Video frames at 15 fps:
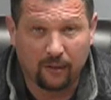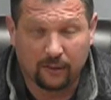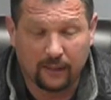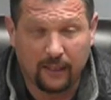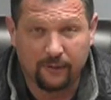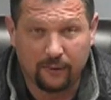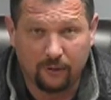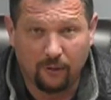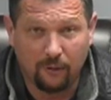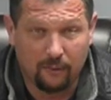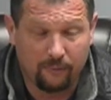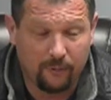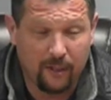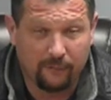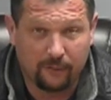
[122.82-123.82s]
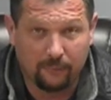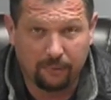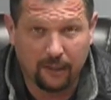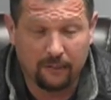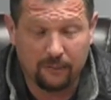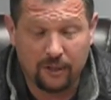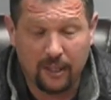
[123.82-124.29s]
on the road, if we have
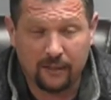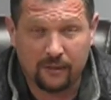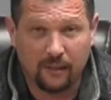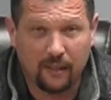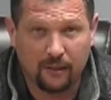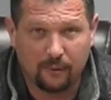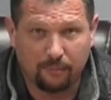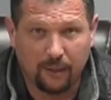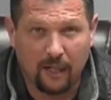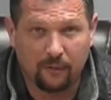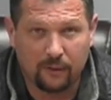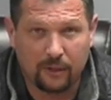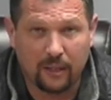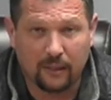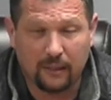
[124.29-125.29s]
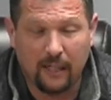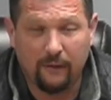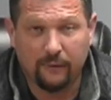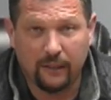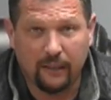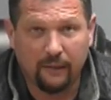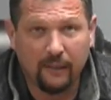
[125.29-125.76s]
to chase another plow truck down
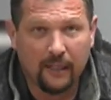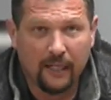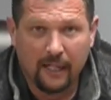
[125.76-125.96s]
there.